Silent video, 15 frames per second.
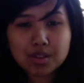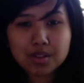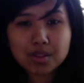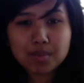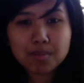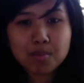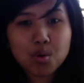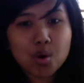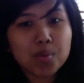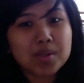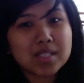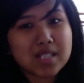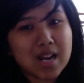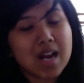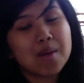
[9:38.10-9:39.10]
the more
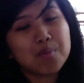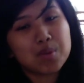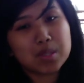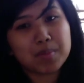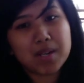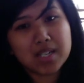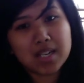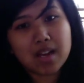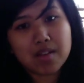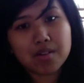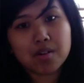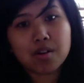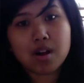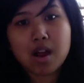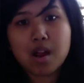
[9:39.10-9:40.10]
time we spend together,